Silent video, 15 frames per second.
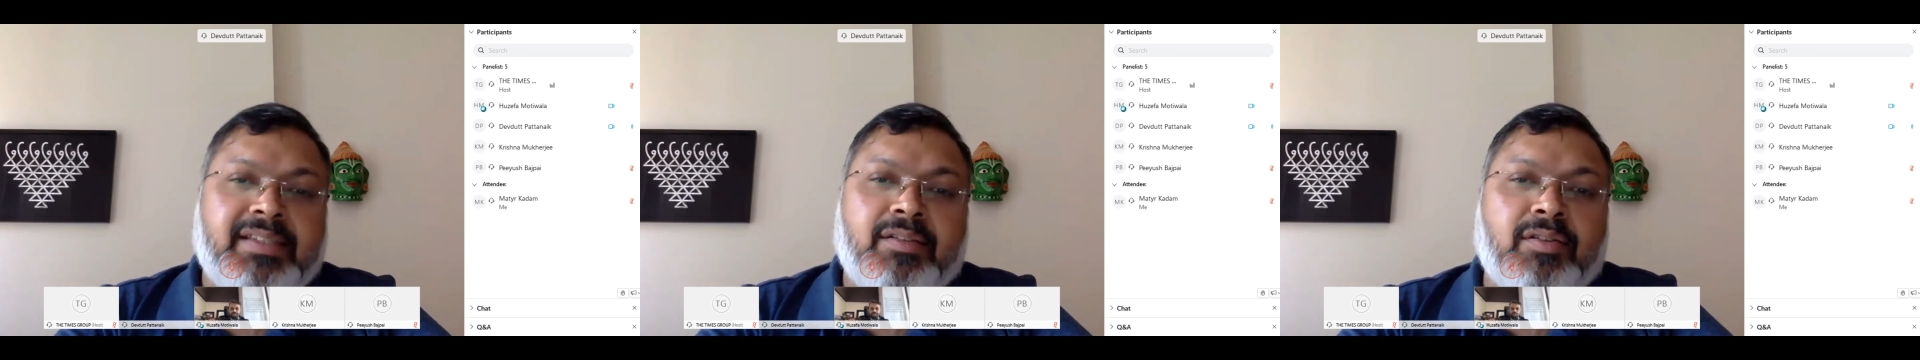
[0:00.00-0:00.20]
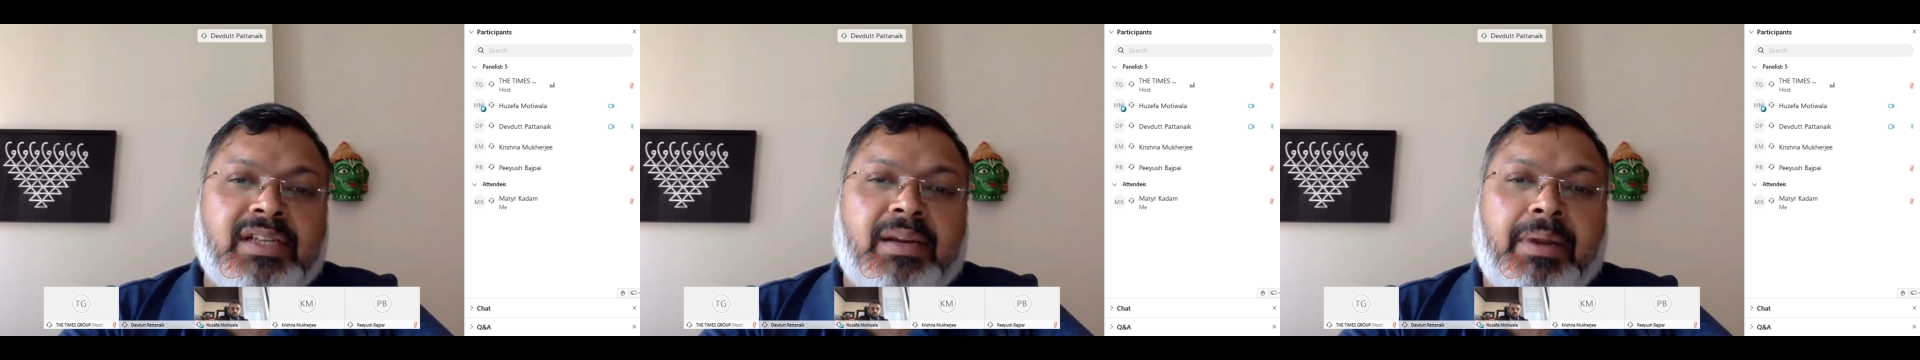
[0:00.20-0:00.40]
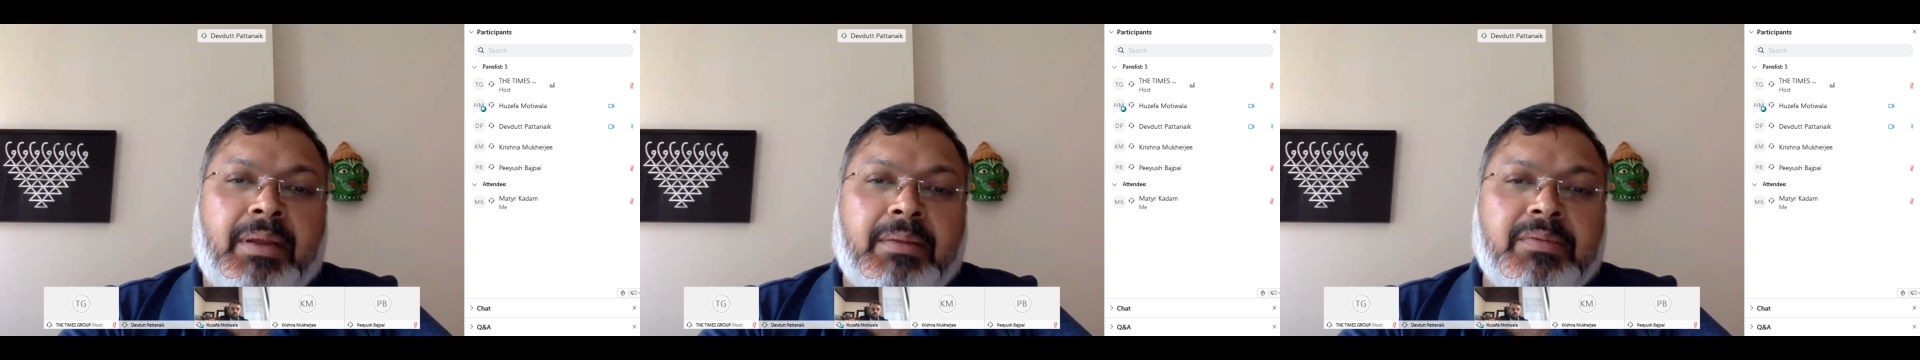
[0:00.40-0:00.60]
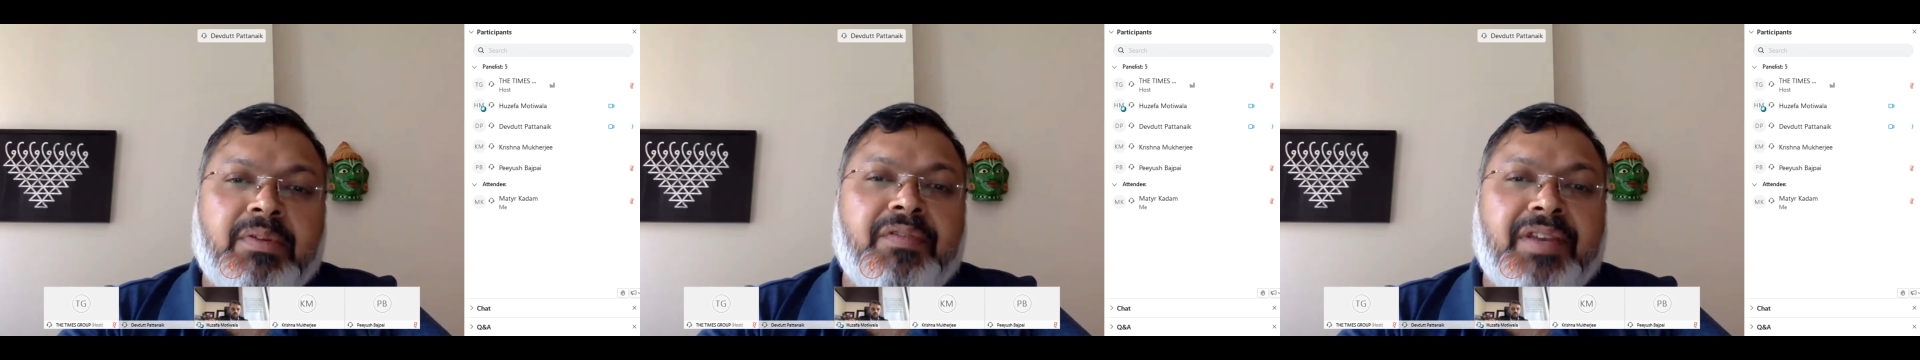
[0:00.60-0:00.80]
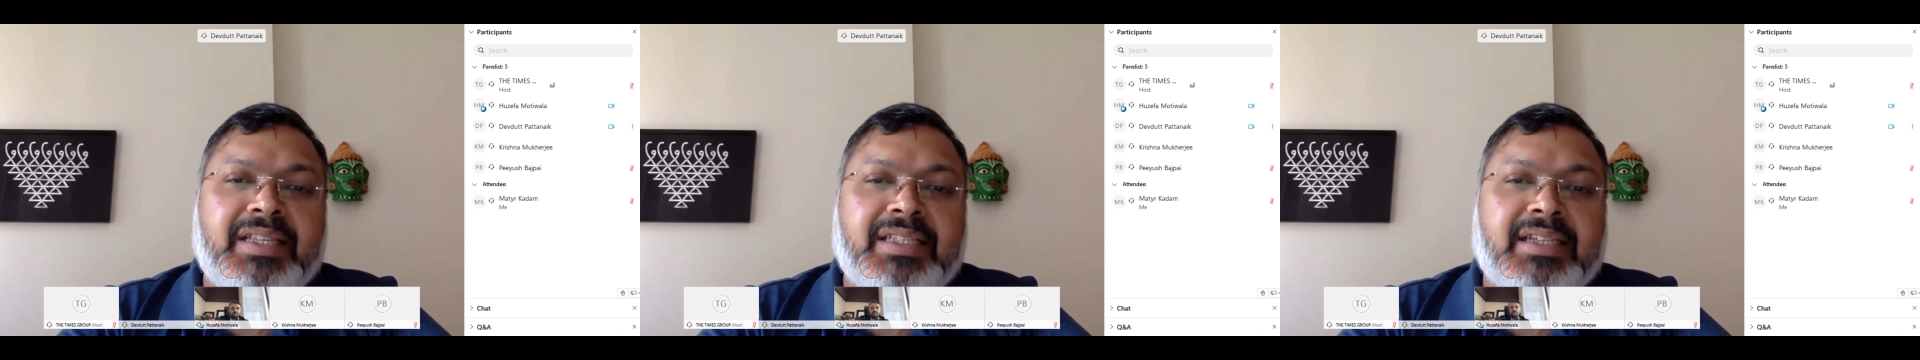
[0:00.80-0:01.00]
Sometimes we
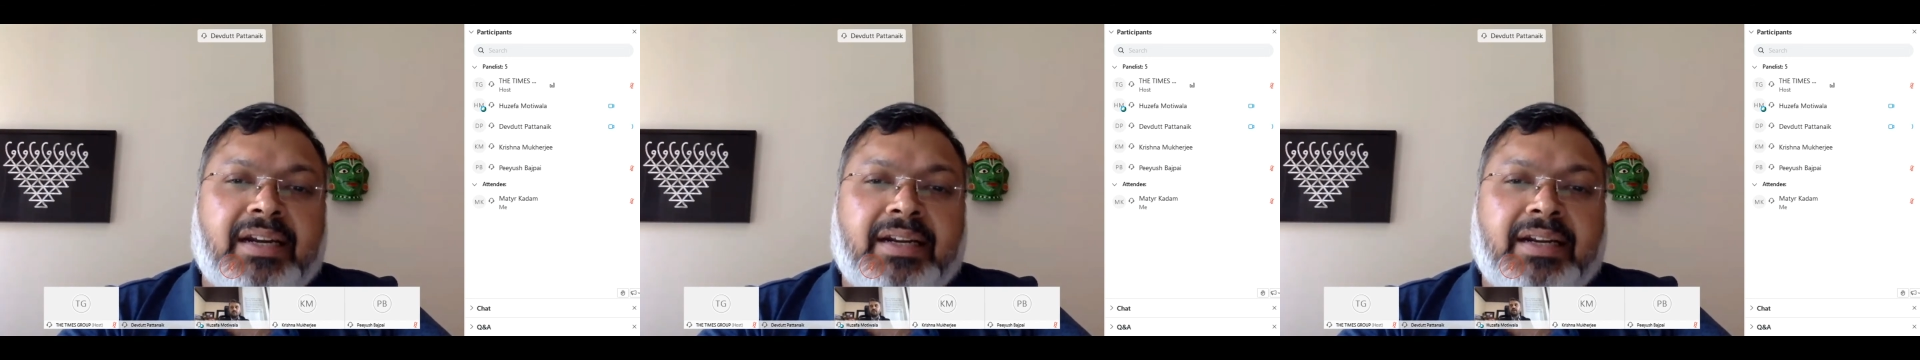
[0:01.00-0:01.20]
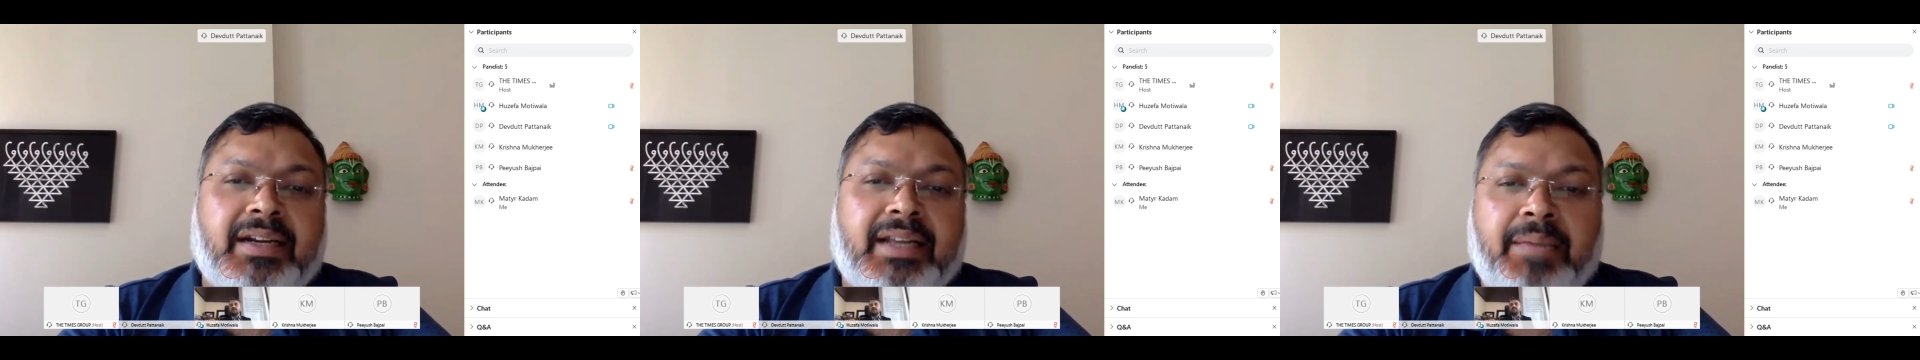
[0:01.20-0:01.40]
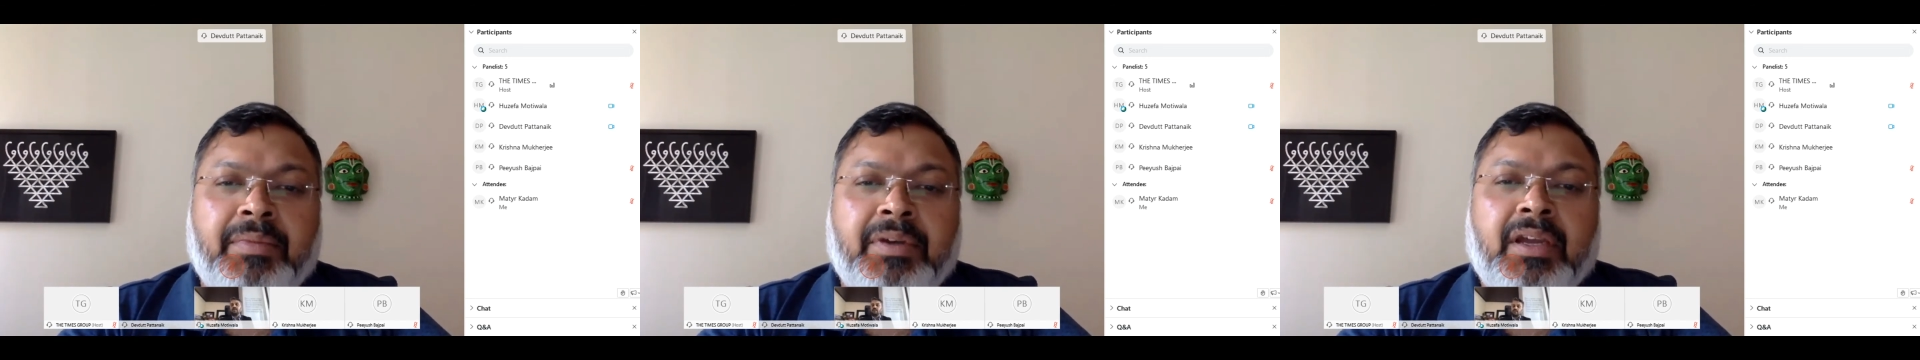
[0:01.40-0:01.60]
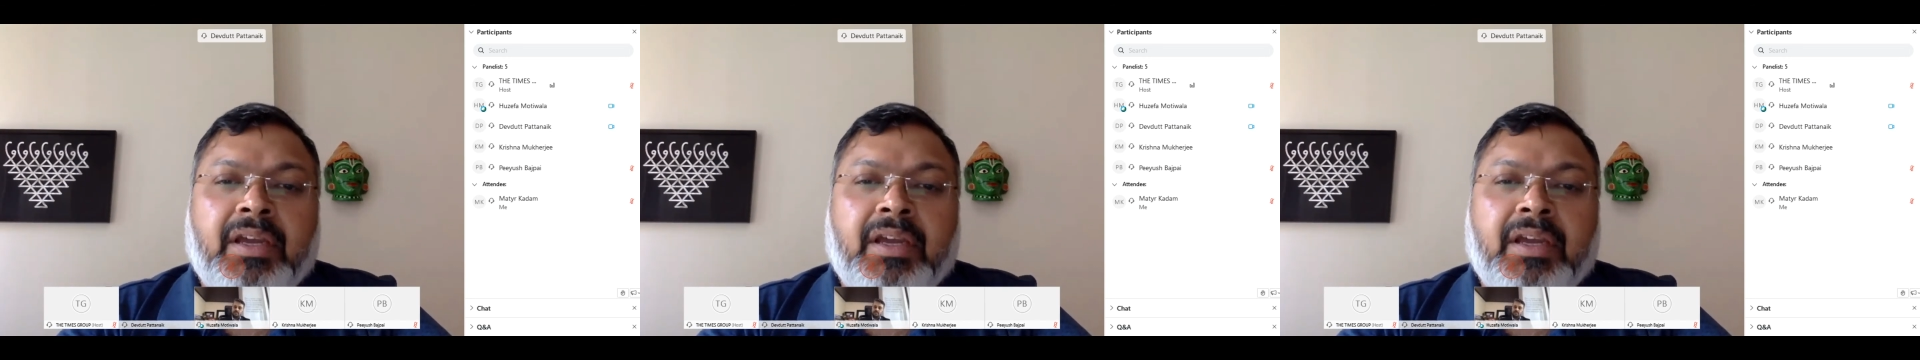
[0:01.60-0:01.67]
waste our time.